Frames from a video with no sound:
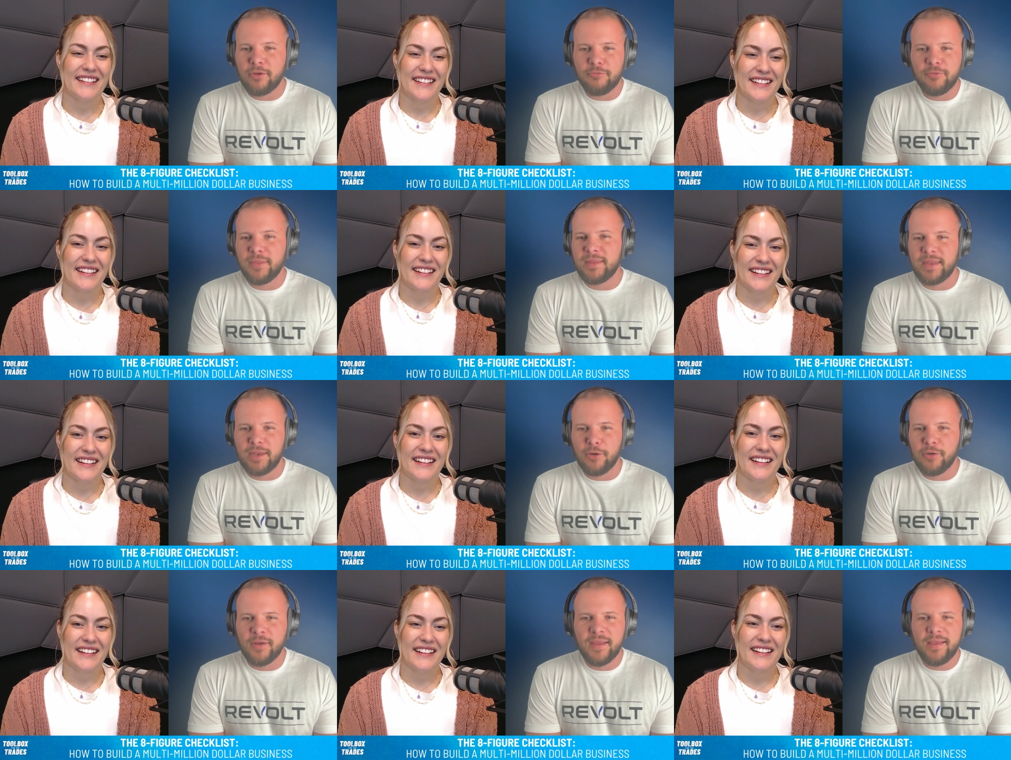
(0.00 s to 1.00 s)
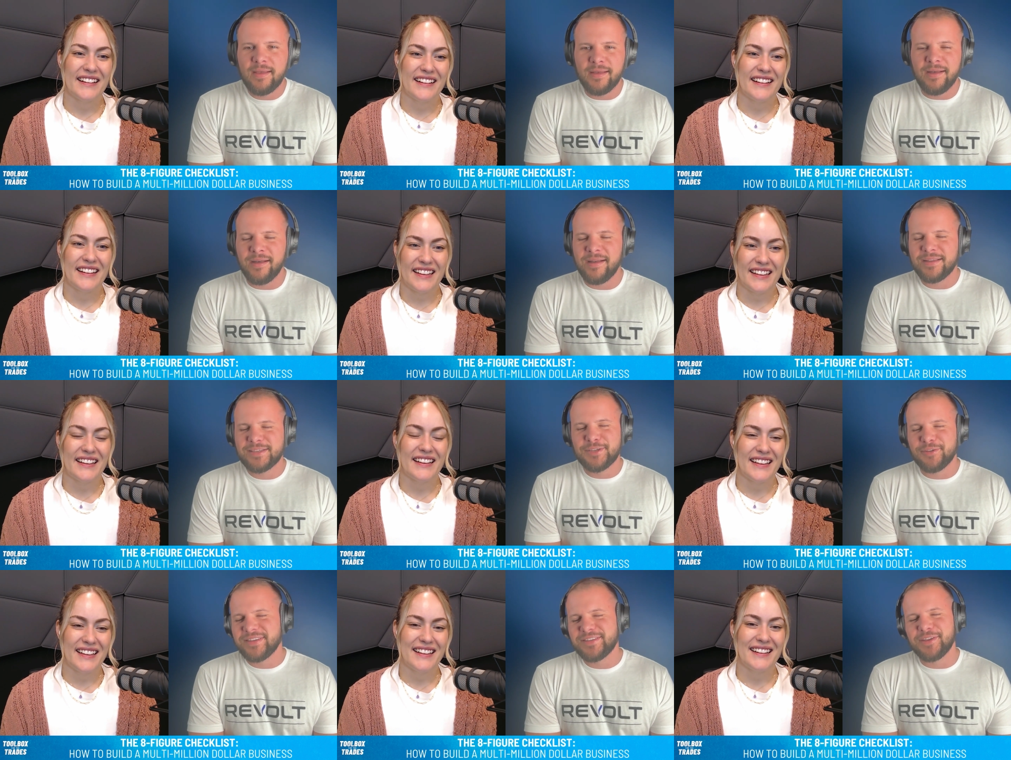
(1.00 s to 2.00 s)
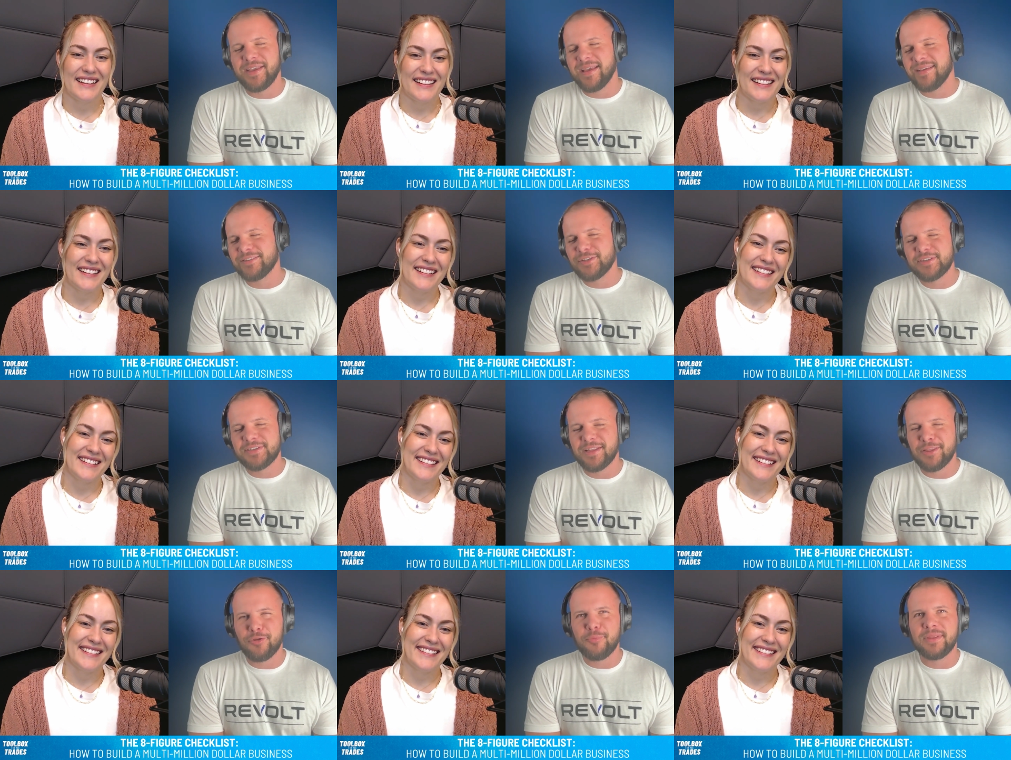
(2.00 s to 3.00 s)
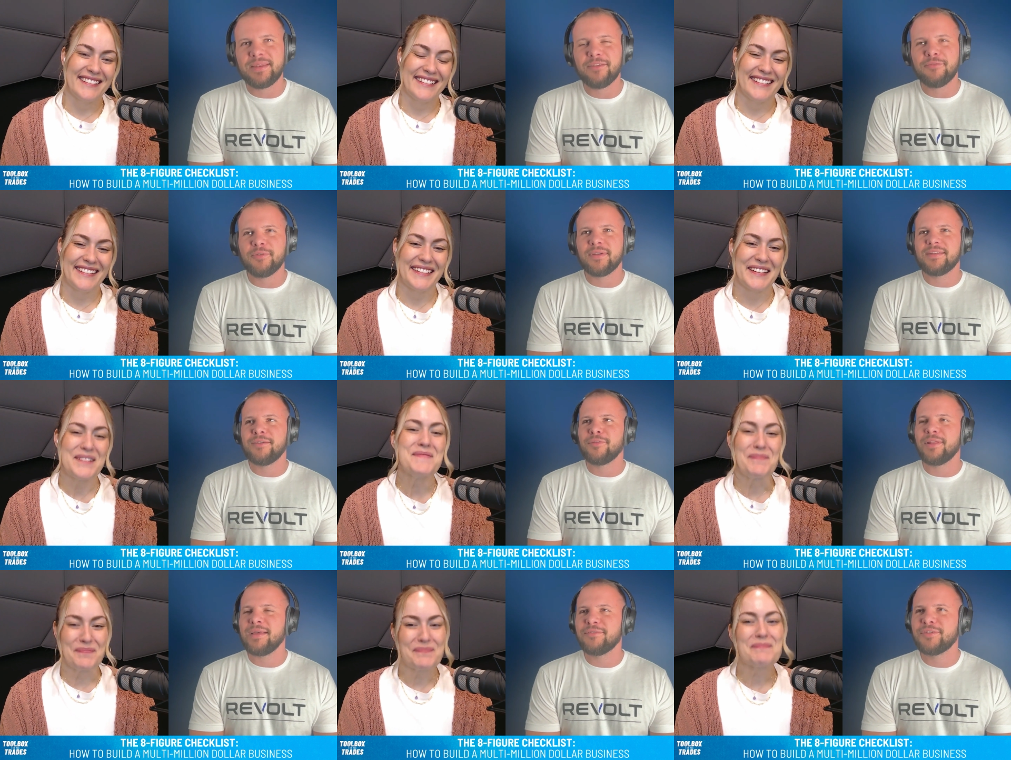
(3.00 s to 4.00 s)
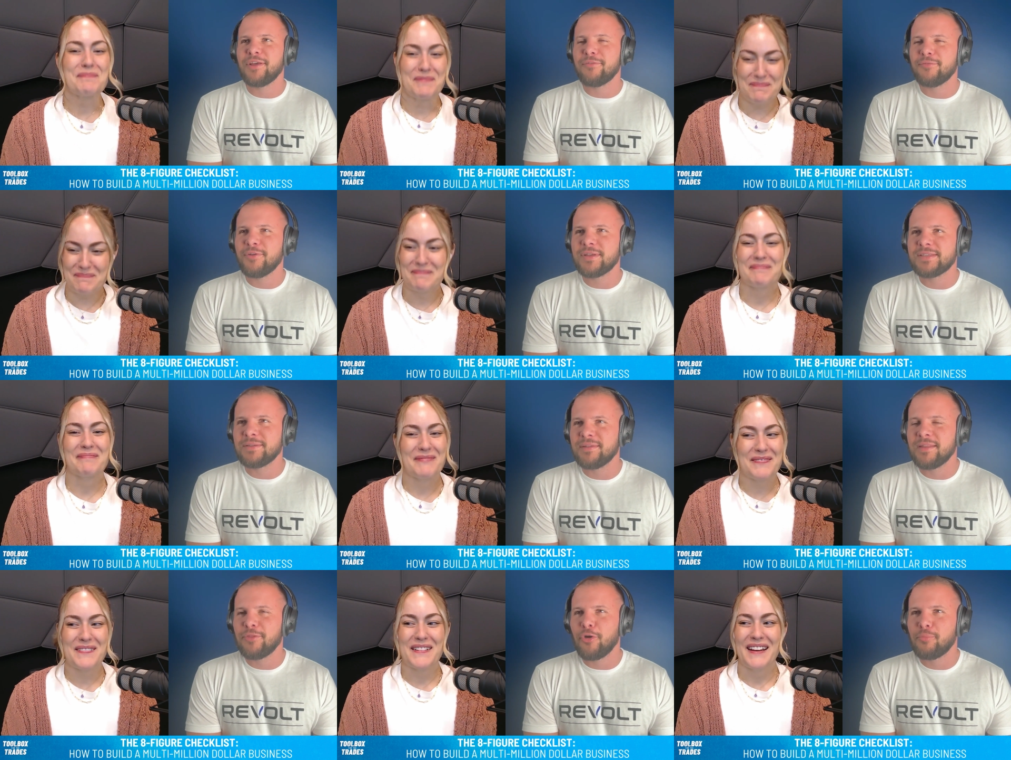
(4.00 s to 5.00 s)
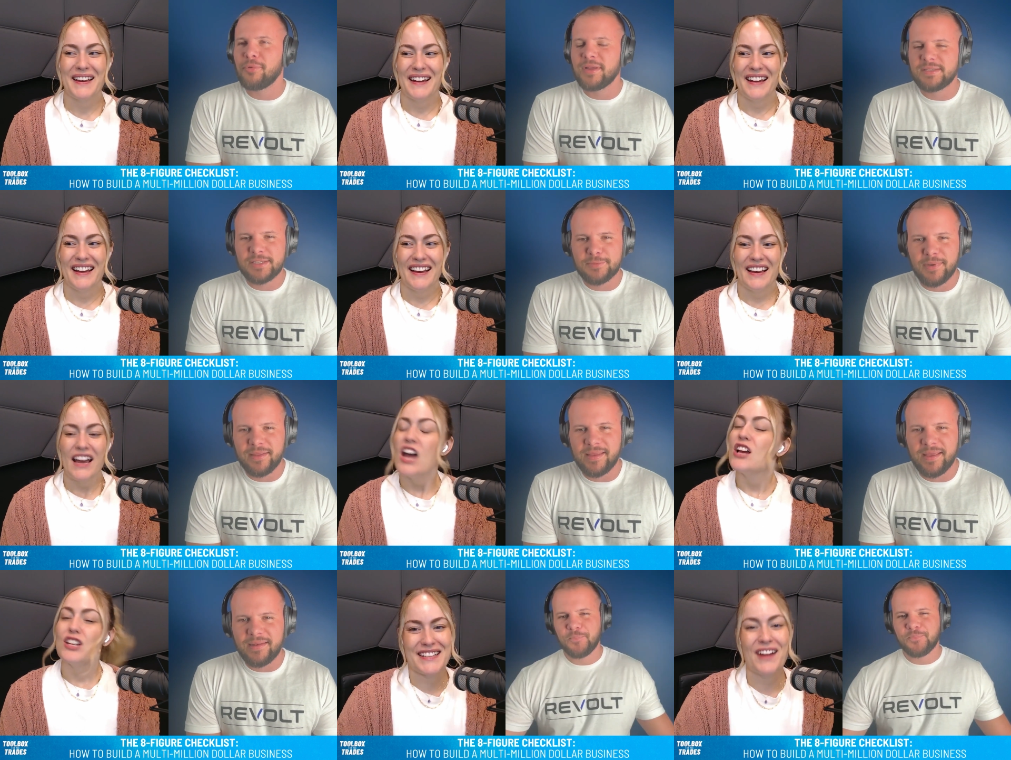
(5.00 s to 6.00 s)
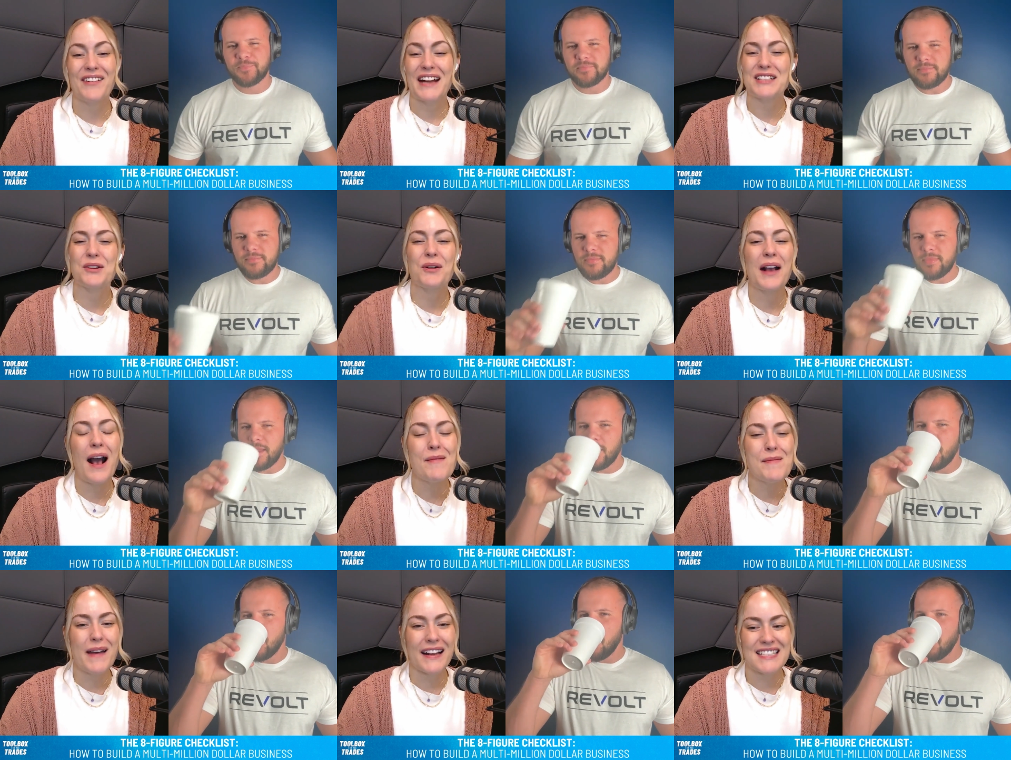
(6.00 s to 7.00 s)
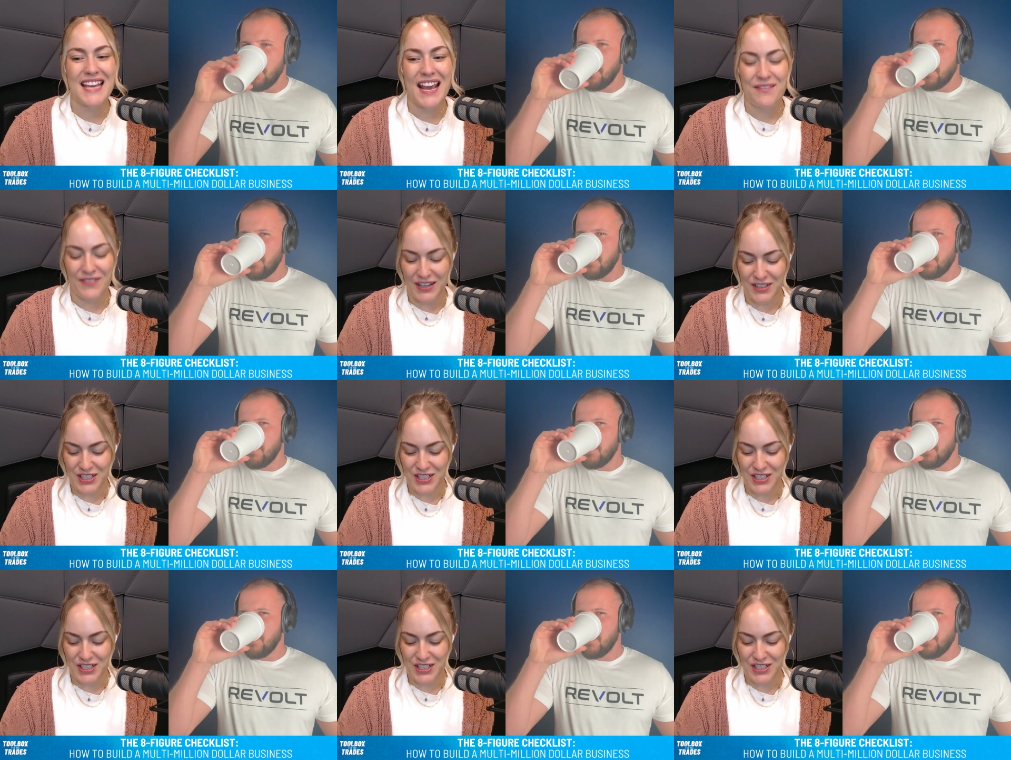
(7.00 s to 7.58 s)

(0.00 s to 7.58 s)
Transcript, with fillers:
Speaker 1: it or feeling it or uh, so, so yeah, just a little bit different of a lifestyle for us and, thought process by that.
Speaker 2: All right. So coming back to the eight figure